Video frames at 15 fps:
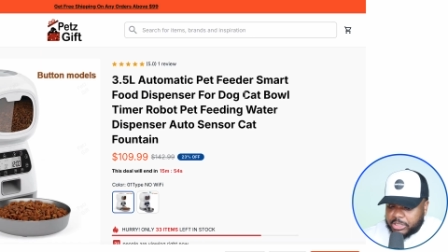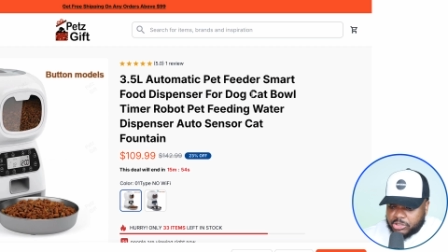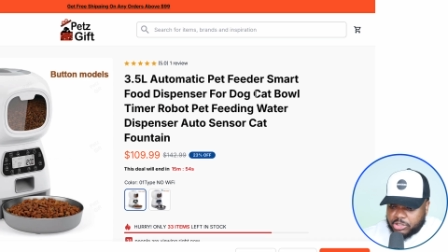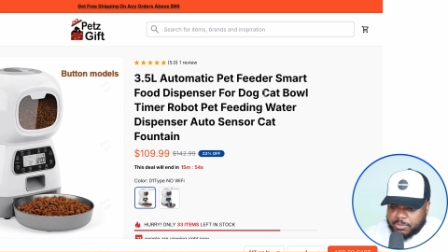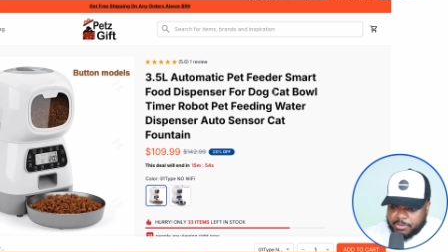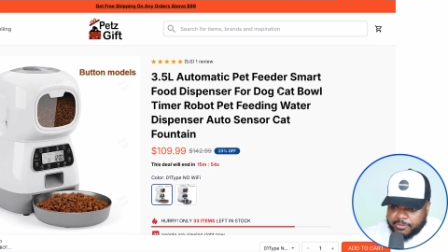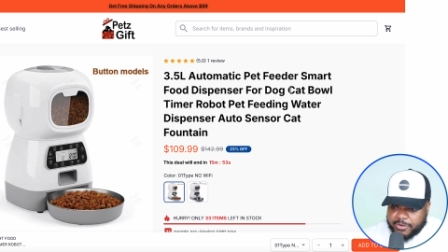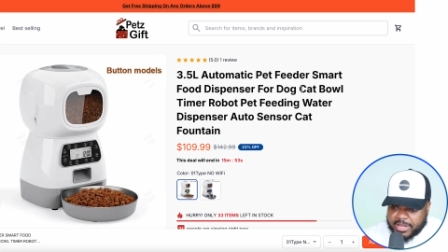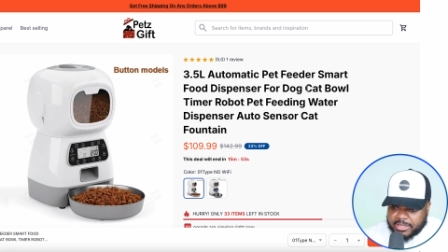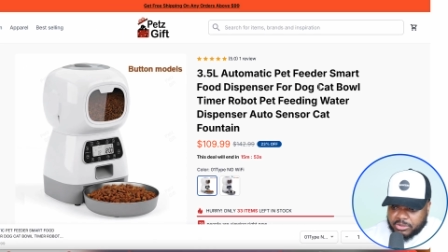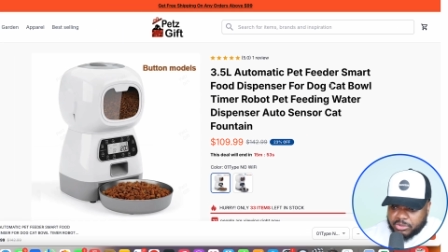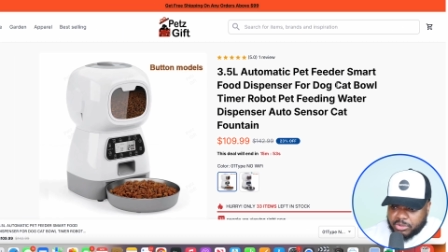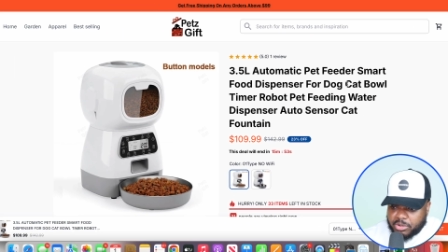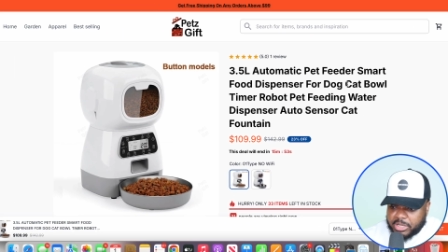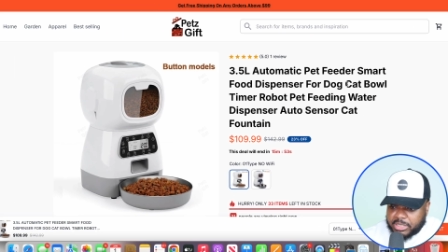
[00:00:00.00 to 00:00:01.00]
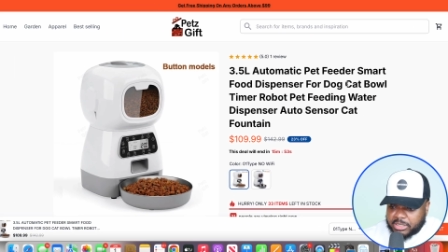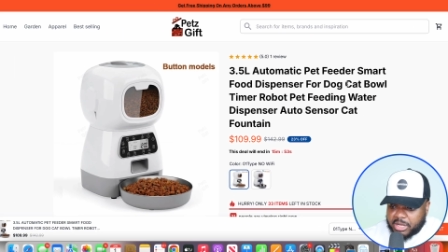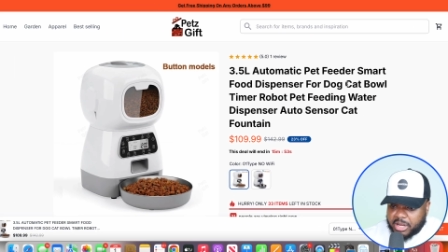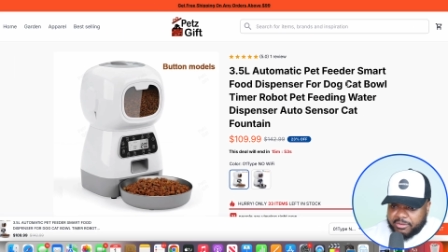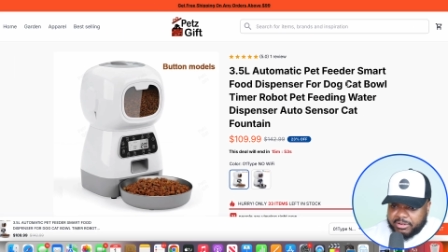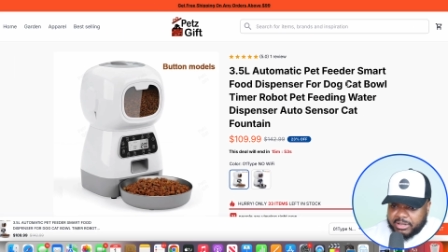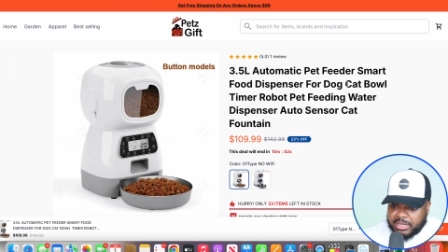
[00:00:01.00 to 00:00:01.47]
This Shopify store is
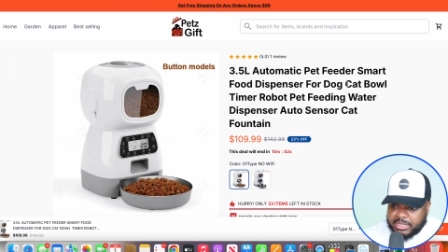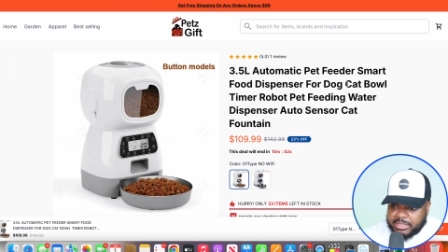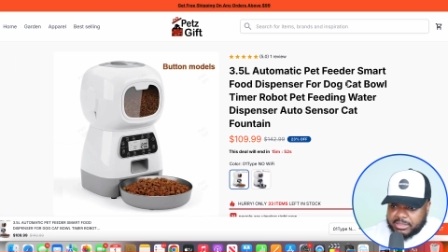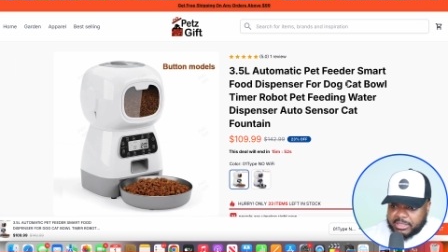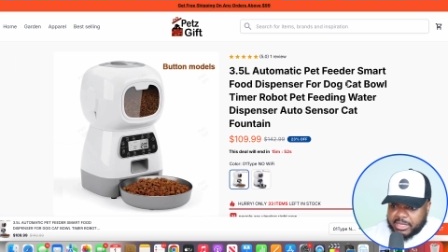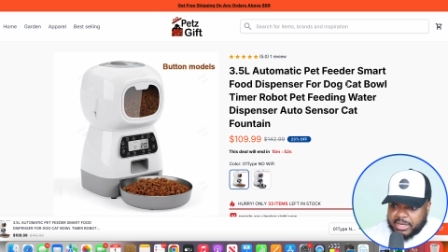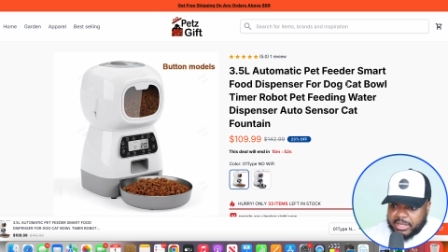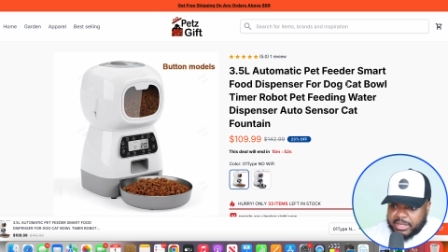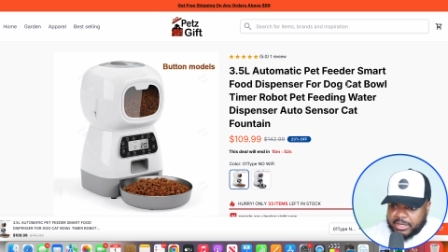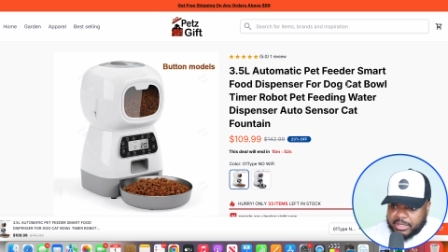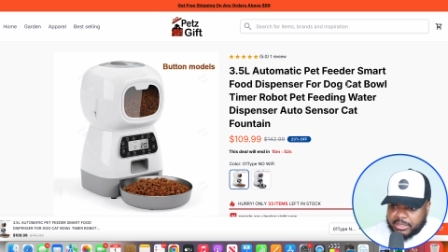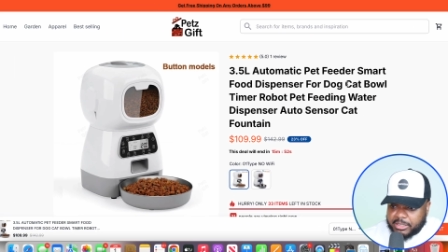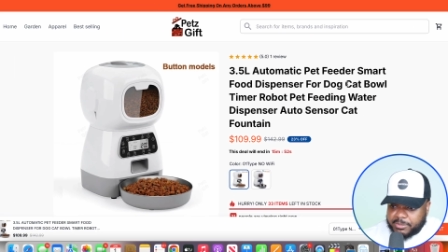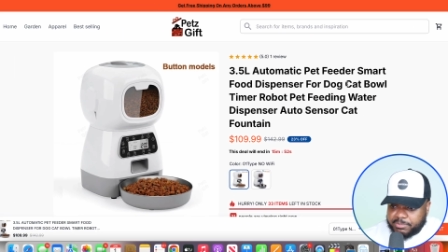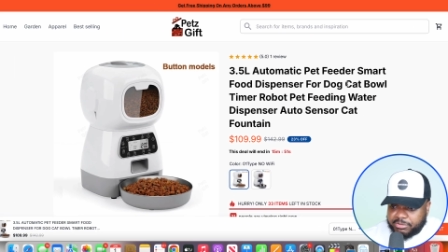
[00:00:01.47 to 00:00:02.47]
currently selling this